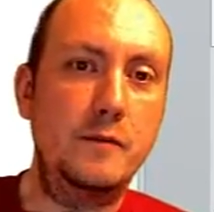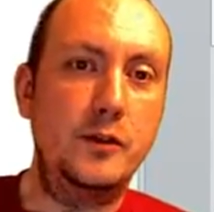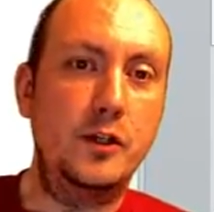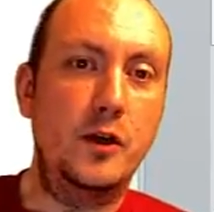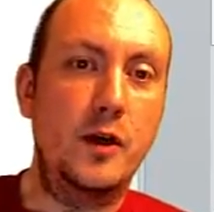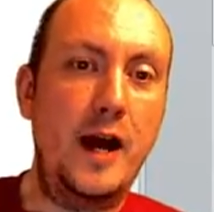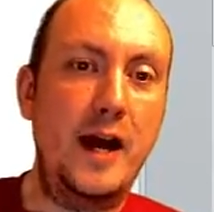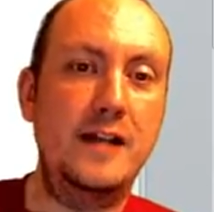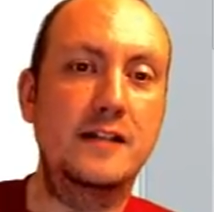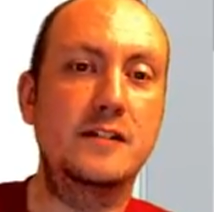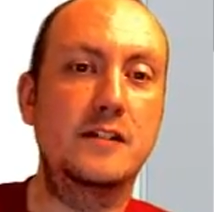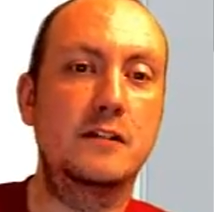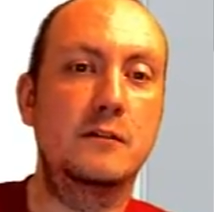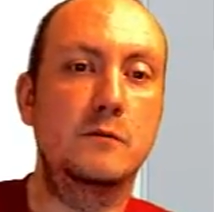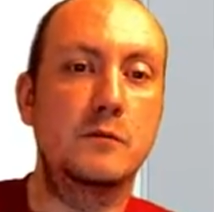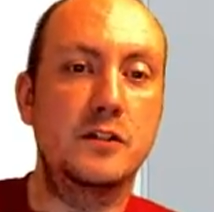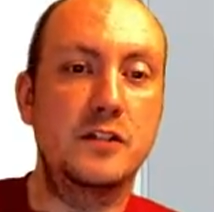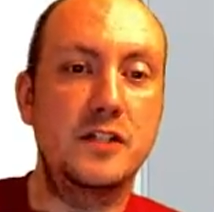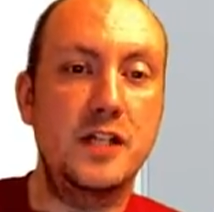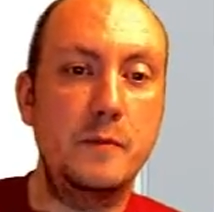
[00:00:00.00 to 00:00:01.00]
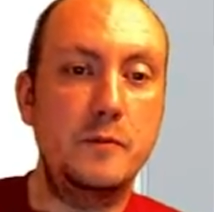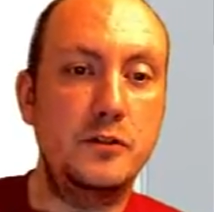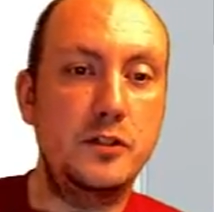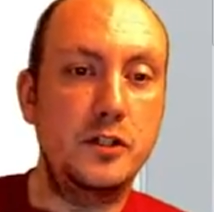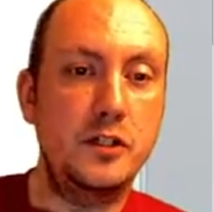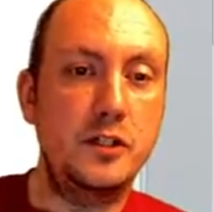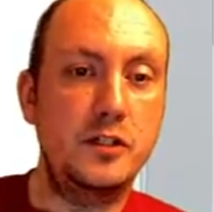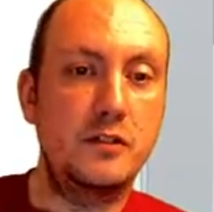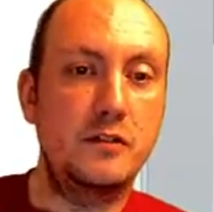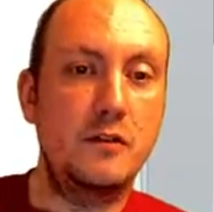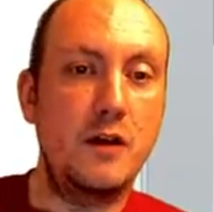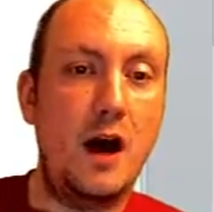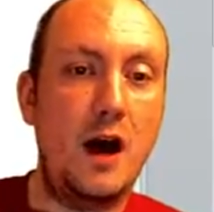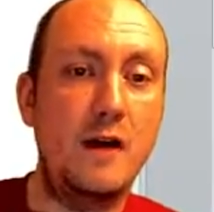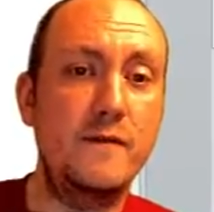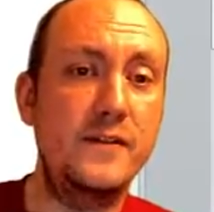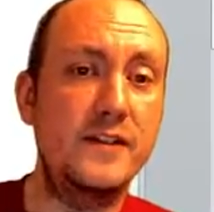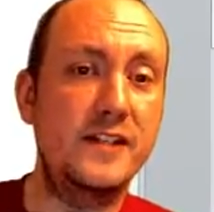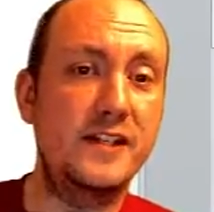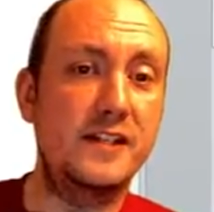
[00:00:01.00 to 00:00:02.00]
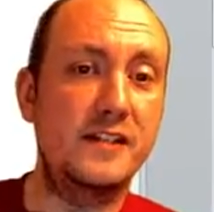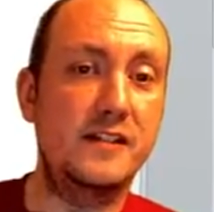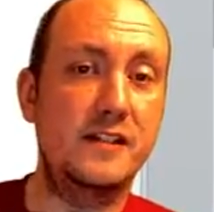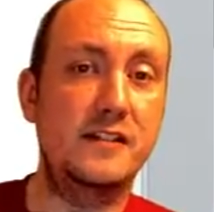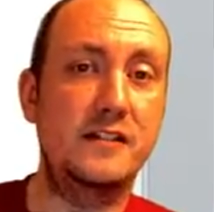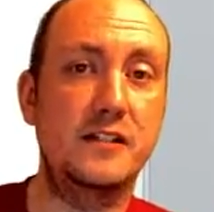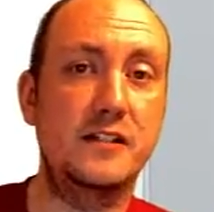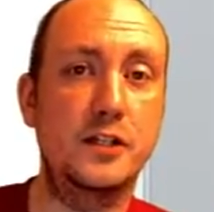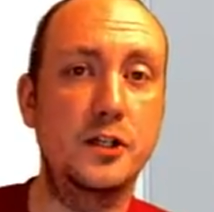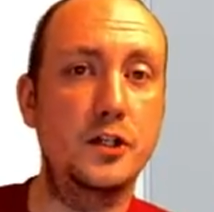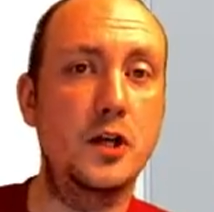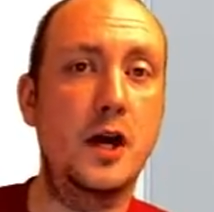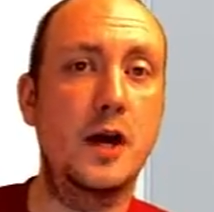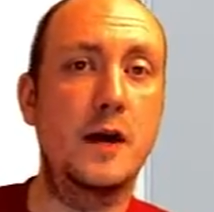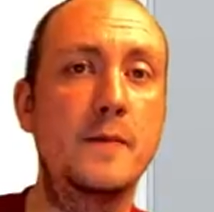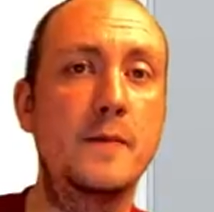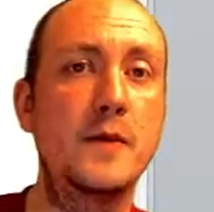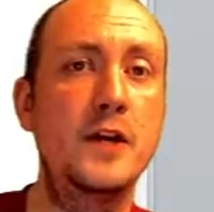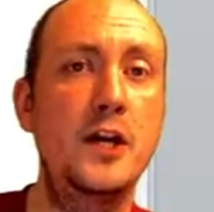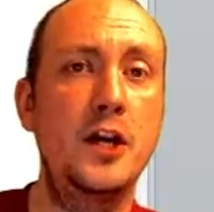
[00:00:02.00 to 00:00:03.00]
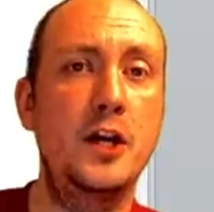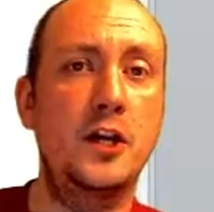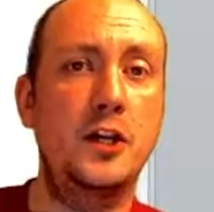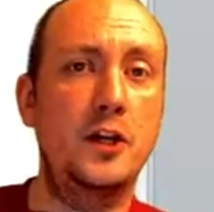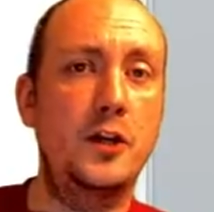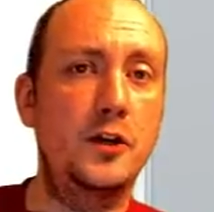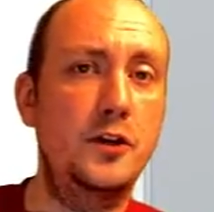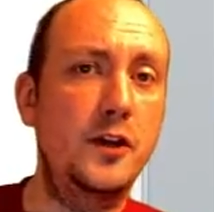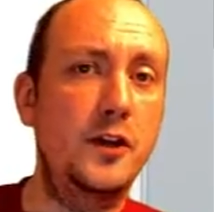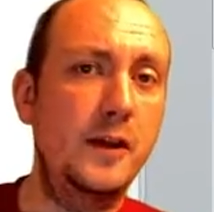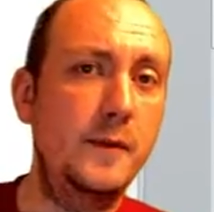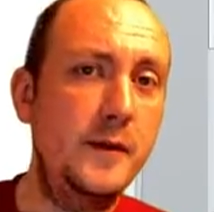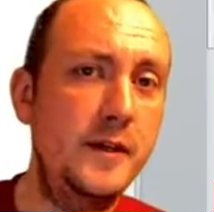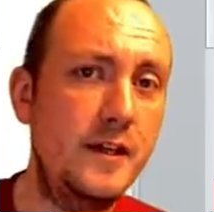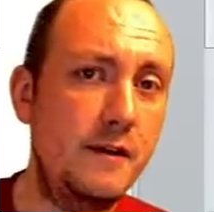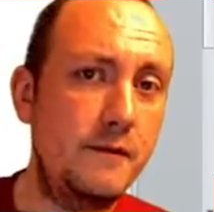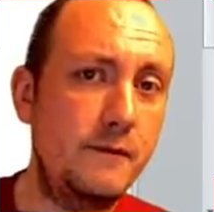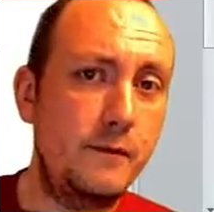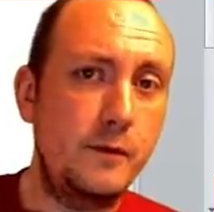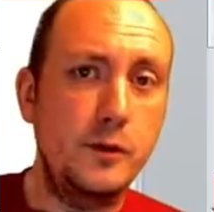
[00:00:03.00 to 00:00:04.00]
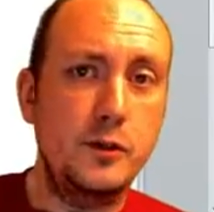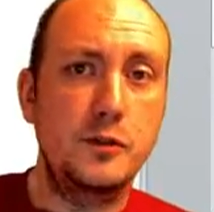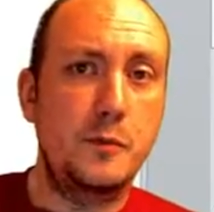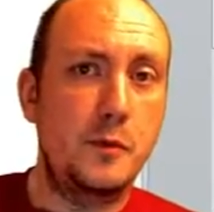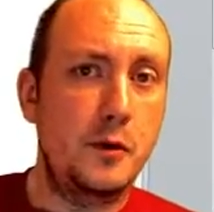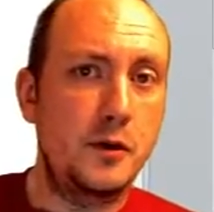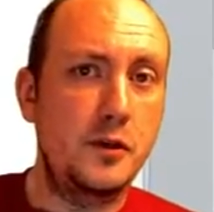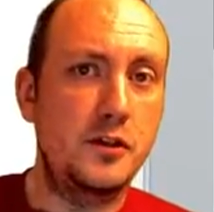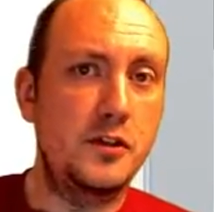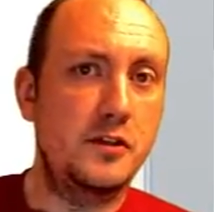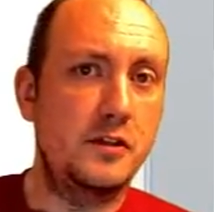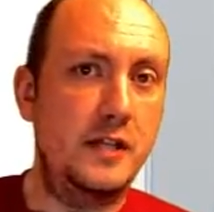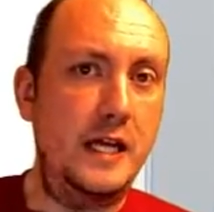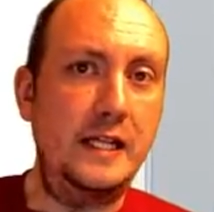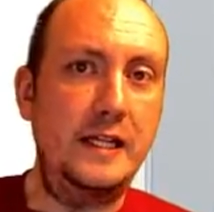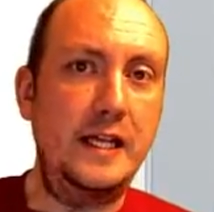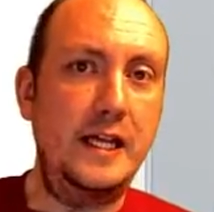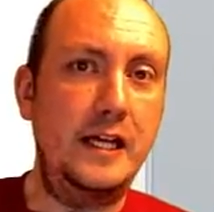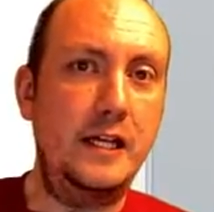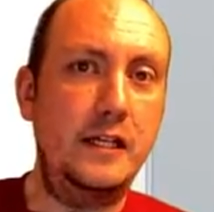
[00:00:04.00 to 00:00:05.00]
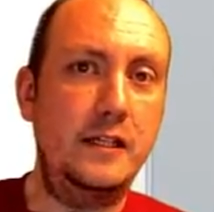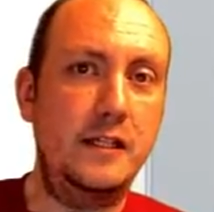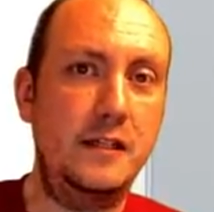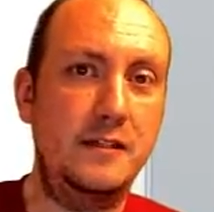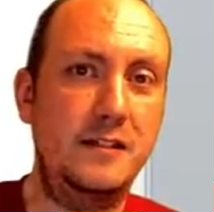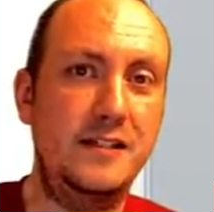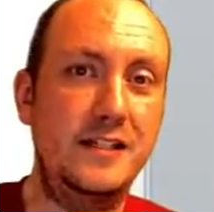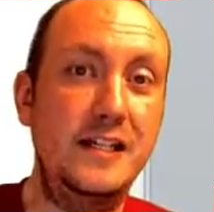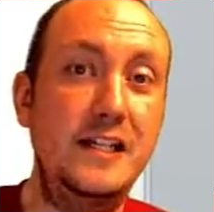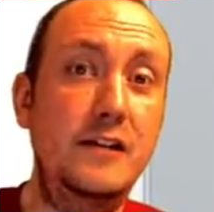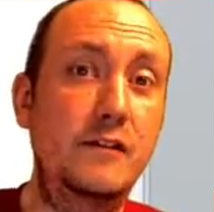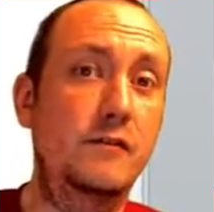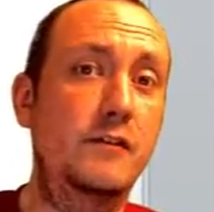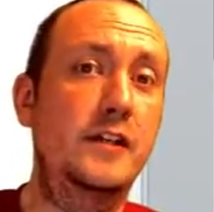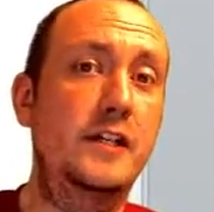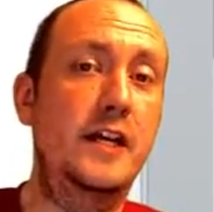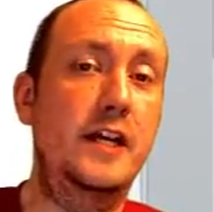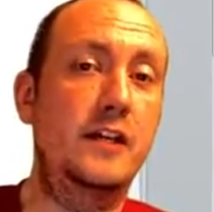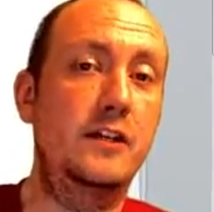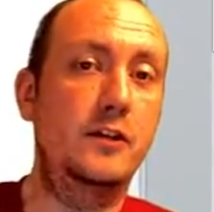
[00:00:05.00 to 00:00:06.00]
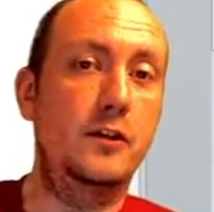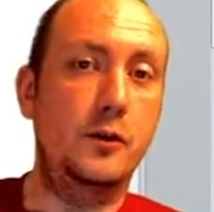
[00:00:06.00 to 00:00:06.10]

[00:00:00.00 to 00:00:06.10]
As a receptionist, office assistant job, you're going to be that first person that they see every day.